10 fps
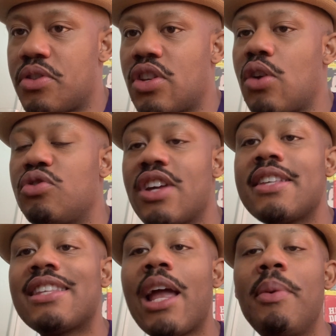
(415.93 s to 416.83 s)
So
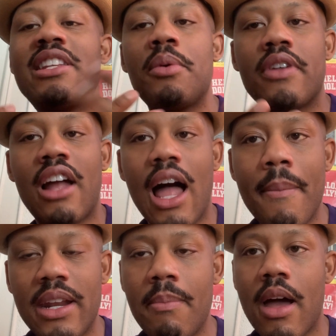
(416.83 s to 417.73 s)
just like we did with the
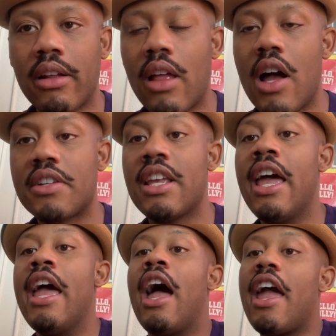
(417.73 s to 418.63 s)
comedy monologues,
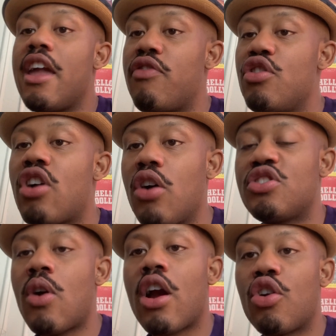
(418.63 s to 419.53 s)
if you go
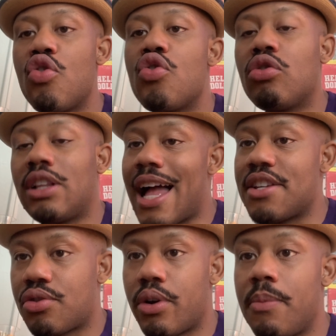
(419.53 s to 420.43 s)
to our Google
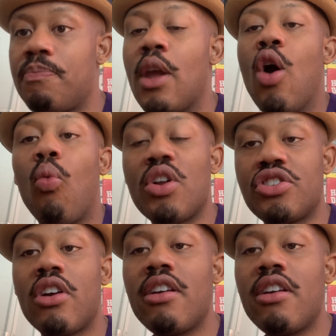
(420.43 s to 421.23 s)
Classroom, what you're going